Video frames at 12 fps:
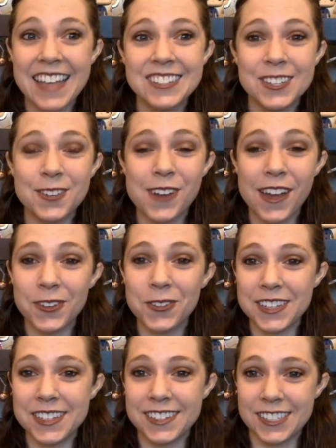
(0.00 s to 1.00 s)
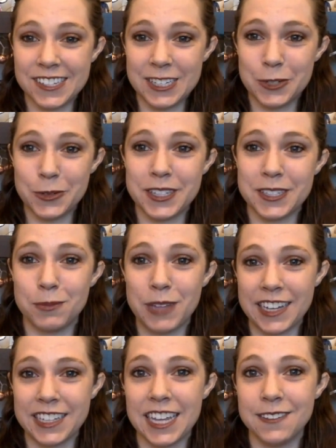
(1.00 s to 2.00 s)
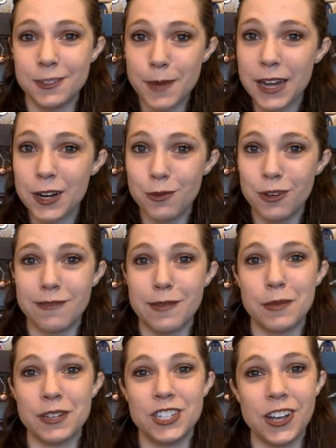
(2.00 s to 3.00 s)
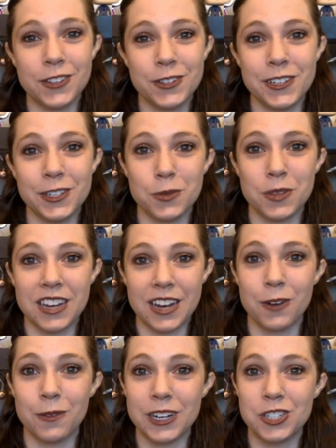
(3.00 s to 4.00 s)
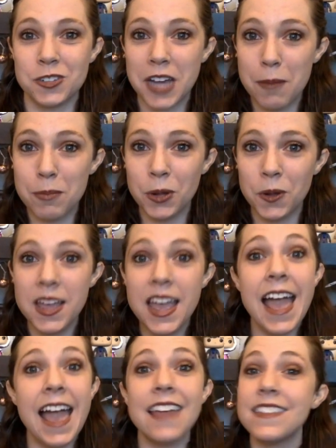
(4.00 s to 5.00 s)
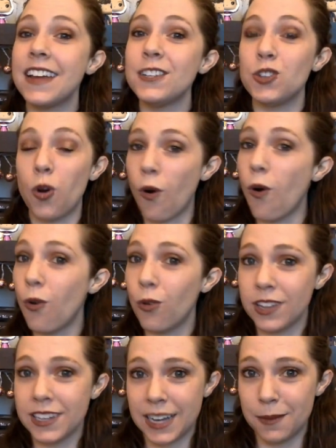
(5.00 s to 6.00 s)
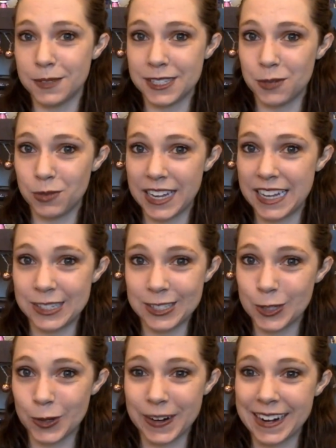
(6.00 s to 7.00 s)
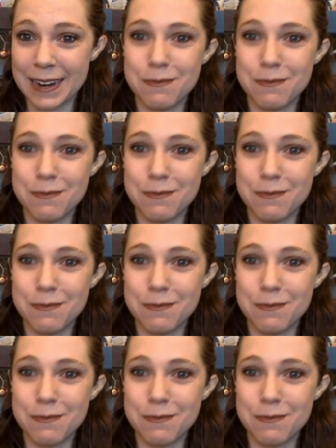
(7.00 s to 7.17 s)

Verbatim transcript: And so not only does she deal with this Black Lives Matter movement, but she also deals with an interracial couple, and that totally comes into play in the story.